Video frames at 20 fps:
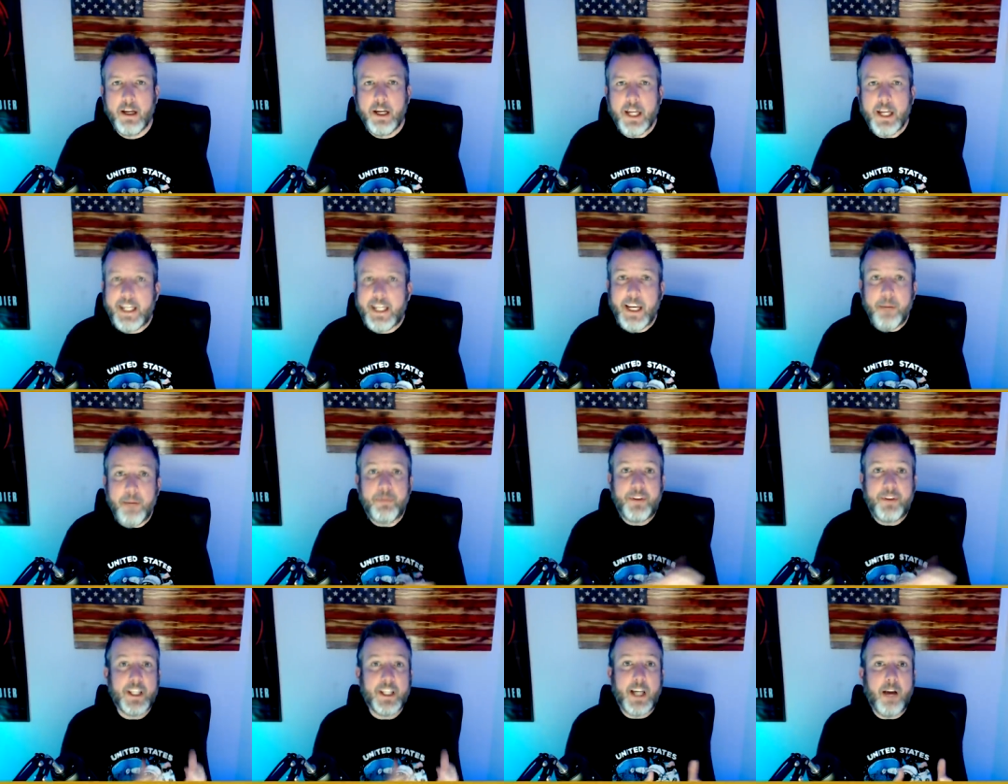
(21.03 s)
It
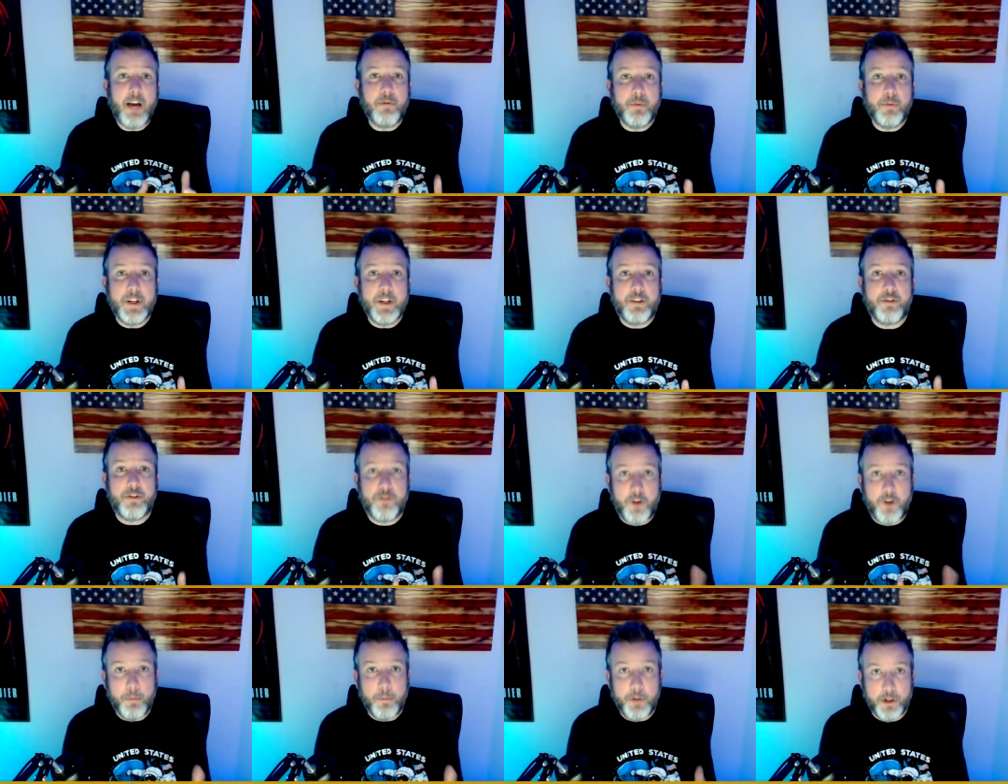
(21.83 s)
keeps the governments
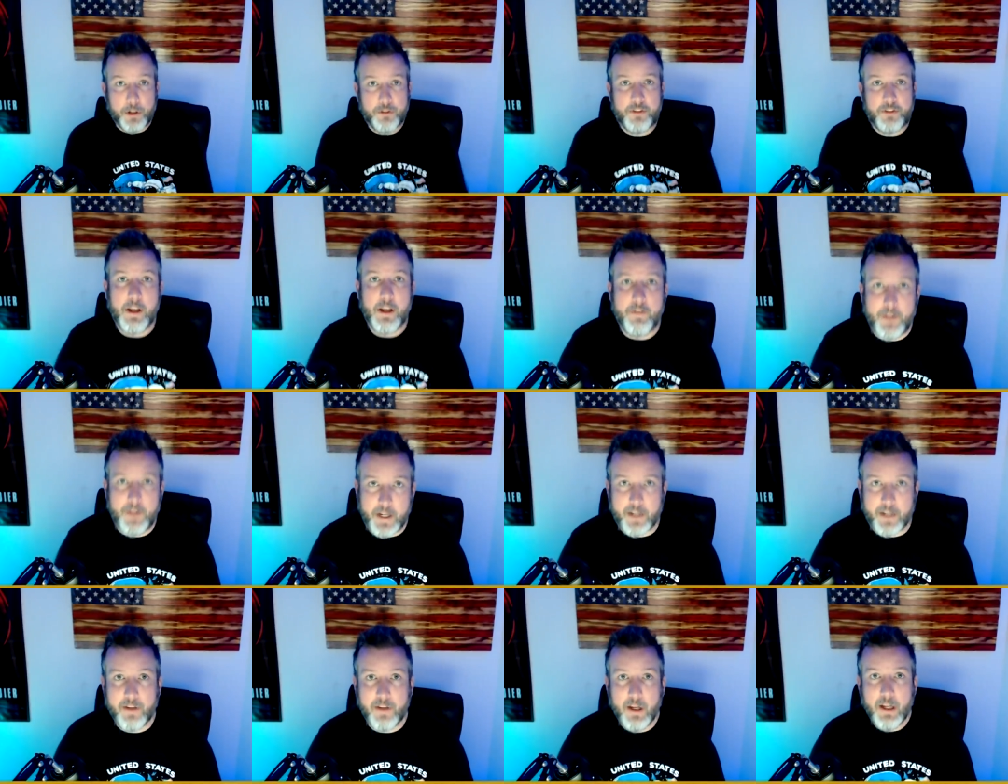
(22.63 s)
from your
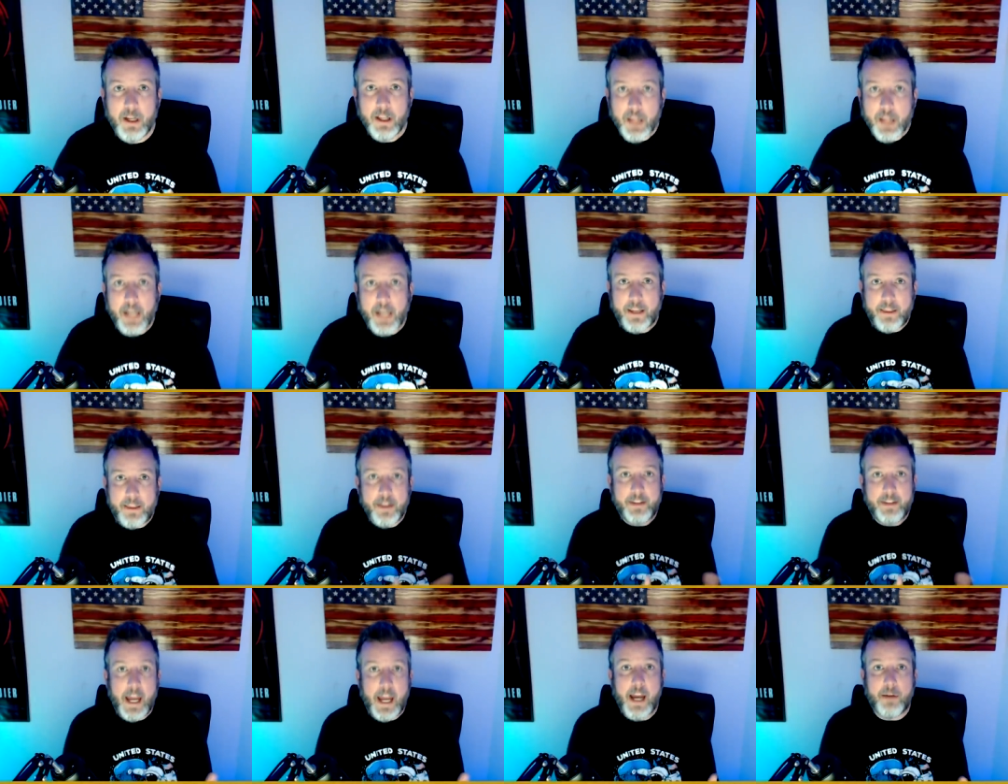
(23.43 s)
savings, like
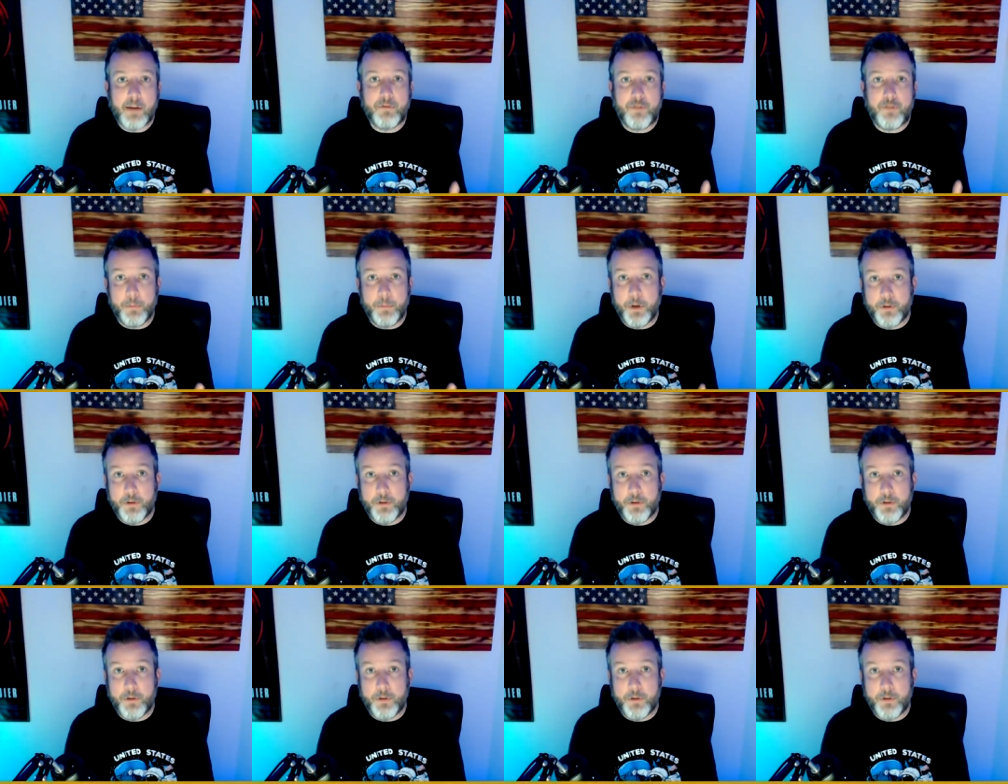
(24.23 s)
the damp from your